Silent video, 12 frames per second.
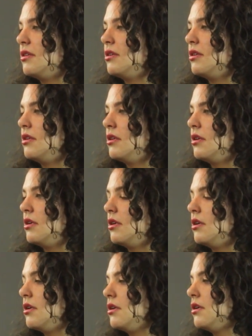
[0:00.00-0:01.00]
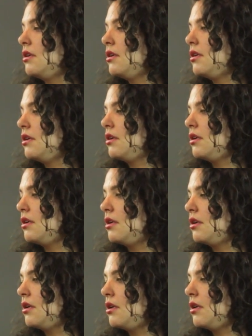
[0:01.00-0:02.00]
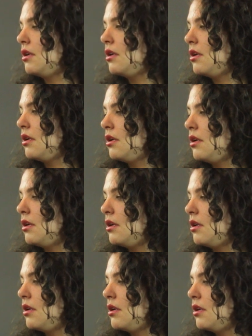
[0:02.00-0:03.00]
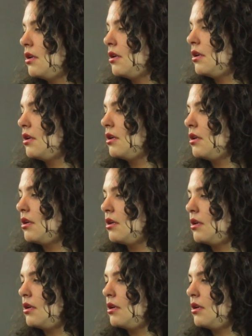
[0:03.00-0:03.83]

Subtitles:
(no one is talking)